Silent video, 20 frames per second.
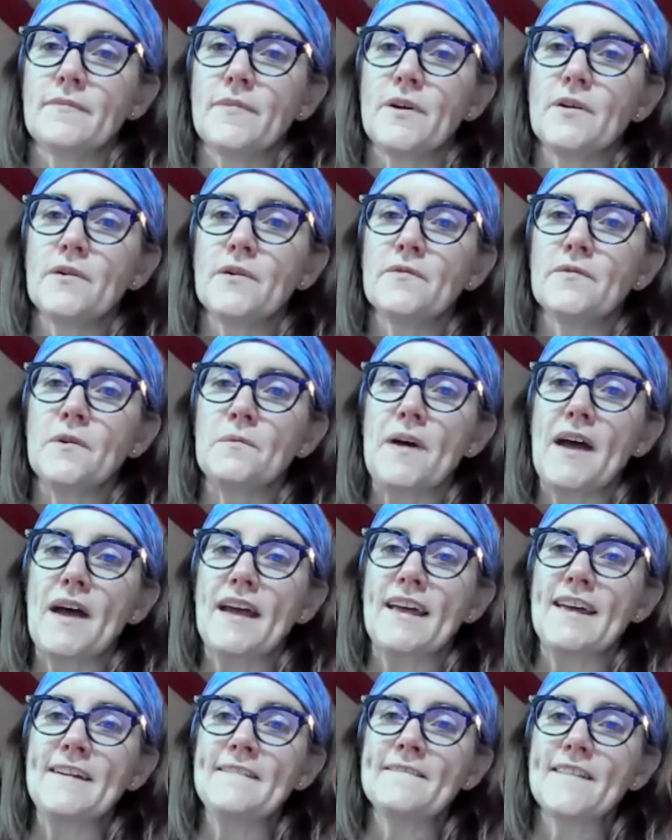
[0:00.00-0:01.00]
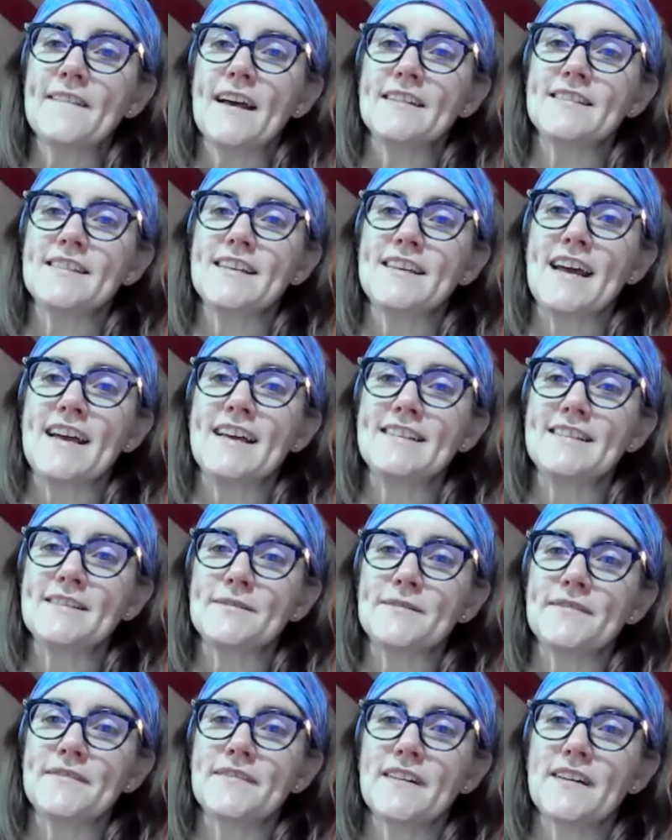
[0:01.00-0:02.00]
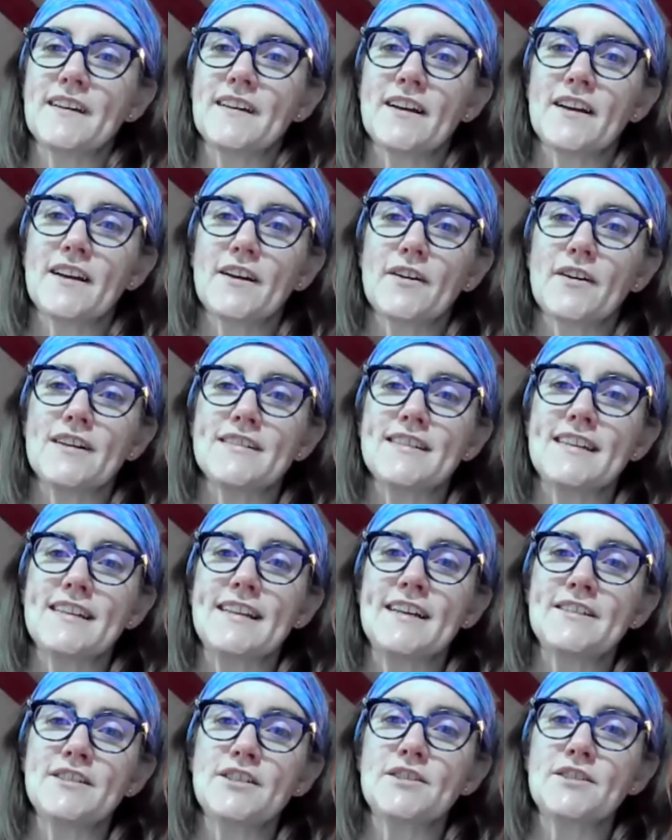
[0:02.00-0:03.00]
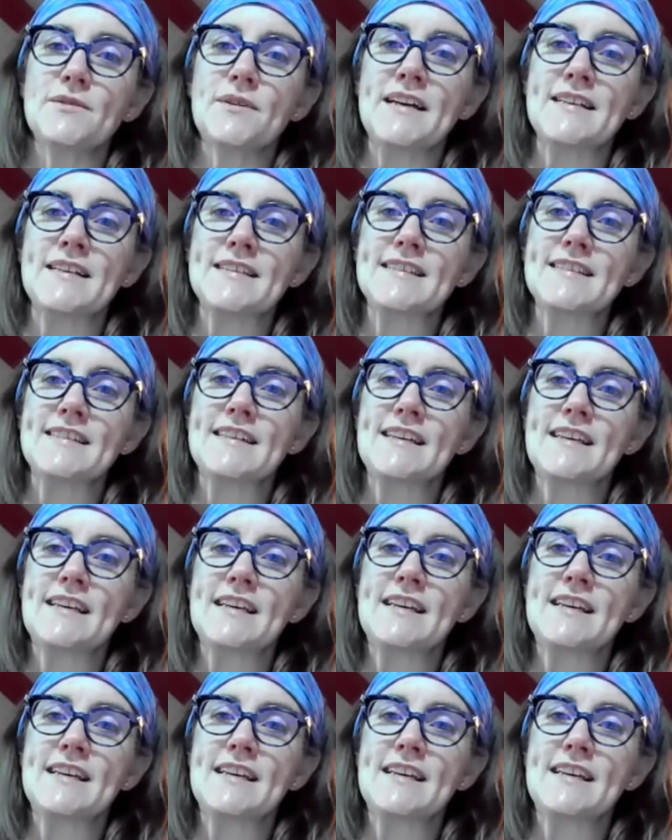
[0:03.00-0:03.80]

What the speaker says: Beautiful, Peggy. That's a nice crescent lunge twist.